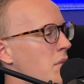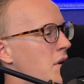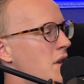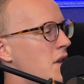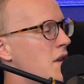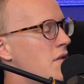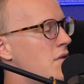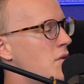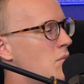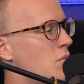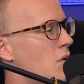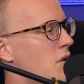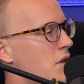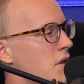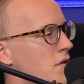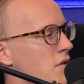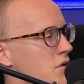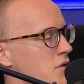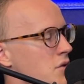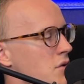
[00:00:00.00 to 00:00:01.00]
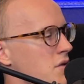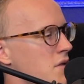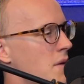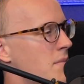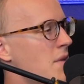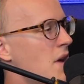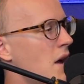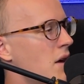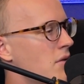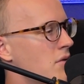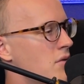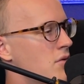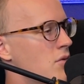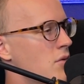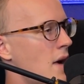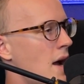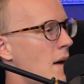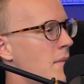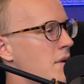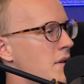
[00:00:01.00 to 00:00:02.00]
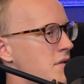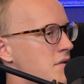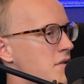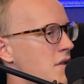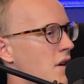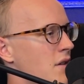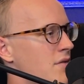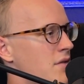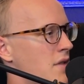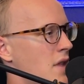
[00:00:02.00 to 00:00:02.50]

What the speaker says: But even within the shorts, I'm not grabbing stuff